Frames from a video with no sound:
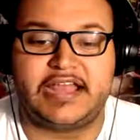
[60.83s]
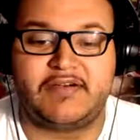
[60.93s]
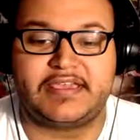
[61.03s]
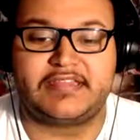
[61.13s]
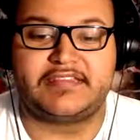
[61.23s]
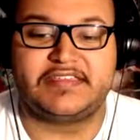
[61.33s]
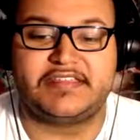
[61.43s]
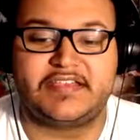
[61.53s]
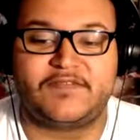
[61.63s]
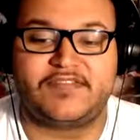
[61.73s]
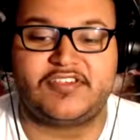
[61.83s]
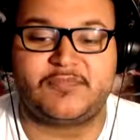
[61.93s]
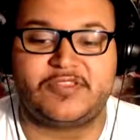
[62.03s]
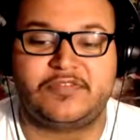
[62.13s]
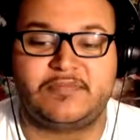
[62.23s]
I can see the differences
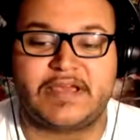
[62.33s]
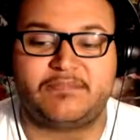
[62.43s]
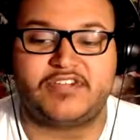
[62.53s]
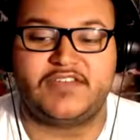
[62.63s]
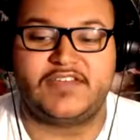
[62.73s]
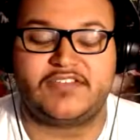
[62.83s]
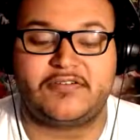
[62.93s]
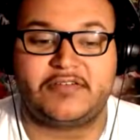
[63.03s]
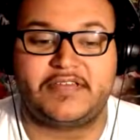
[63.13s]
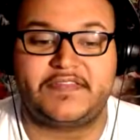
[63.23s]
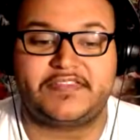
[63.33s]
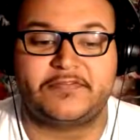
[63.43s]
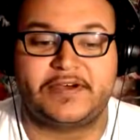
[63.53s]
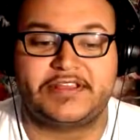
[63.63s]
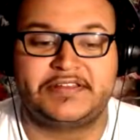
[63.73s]
between my previous school and this
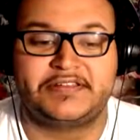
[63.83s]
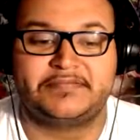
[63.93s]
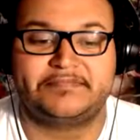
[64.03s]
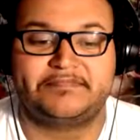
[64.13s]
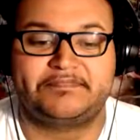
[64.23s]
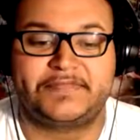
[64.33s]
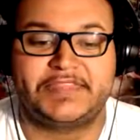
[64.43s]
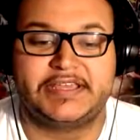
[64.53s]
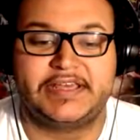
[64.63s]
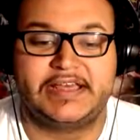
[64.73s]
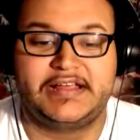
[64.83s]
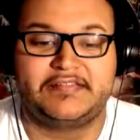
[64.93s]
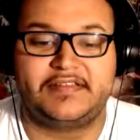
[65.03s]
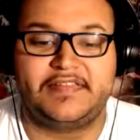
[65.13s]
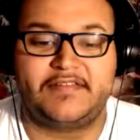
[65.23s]
one.
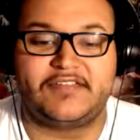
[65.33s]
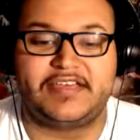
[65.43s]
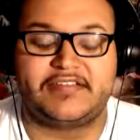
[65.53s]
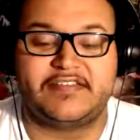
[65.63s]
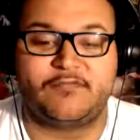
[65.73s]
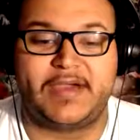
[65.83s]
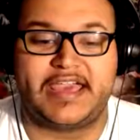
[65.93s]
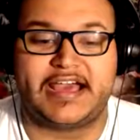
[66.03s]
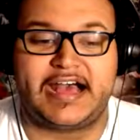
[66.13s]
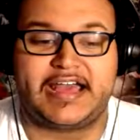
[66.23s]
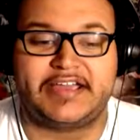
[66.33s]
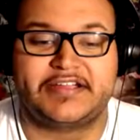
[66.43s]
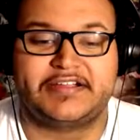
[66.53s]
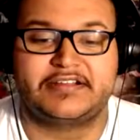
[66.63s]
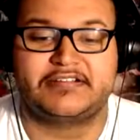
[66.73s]
The level here is way
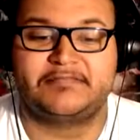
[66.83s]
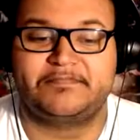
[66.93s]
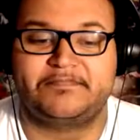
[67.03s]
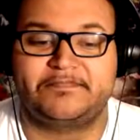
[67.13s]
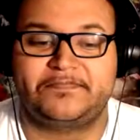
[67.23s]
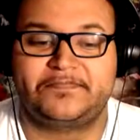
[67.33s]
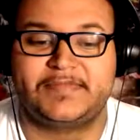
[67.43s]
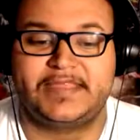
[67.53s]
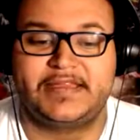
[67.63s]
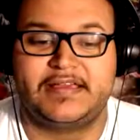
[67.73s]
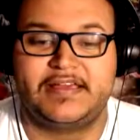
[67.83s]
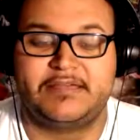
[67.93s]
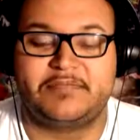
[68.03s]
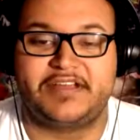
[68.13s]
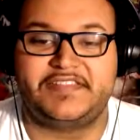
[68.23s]
higher.
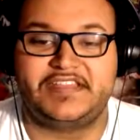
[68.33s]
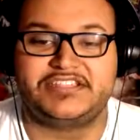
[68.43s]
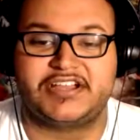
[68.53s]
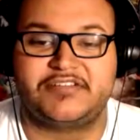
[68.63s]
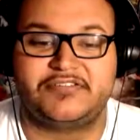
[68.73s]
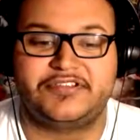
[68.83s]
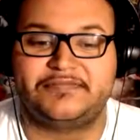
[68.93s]
Monty chuckled.